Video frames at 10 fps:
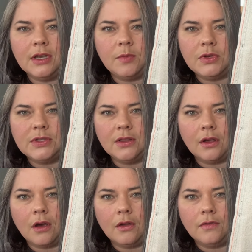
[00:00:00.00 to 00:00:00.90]
using
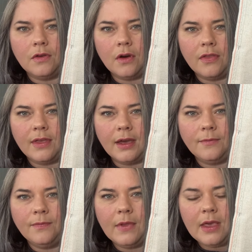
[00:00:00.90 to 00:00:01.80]
the called for on that.
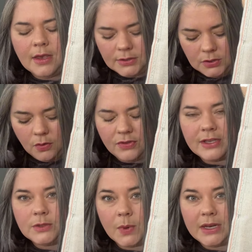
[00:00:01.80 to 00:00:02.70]
So
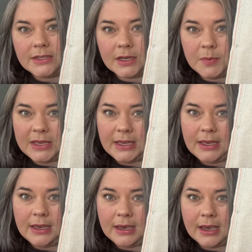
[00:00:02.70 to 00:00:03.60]
this one is going to
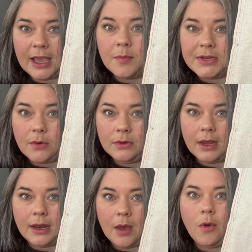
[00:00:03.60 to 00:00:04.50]
be kept out,
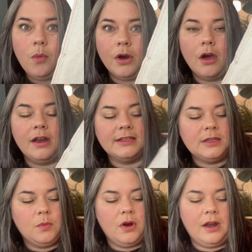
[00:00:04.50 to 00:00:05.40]
and I will work on it
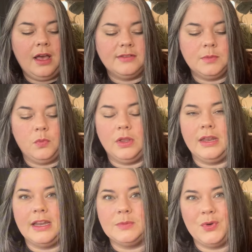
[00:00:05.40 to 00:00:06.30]
some more, and I'll have some
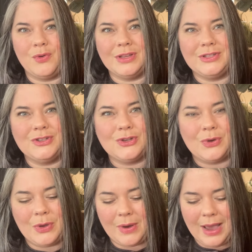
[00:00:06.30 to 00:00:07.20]
really nice progress to show
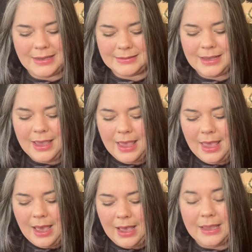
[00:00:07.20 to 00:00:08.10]
you guys
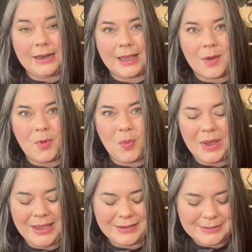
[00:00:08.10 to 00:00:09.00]
in a couple
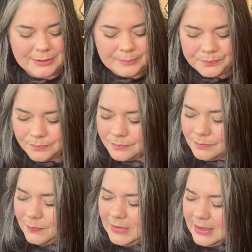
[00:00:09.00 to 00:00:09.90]
weeks.
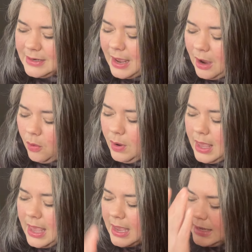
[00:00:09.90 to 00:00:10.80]
Now,
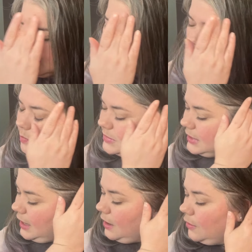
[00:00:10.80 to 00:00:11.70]
in terms
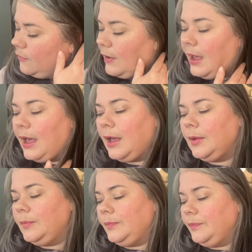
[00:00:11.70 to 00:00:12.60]
of, I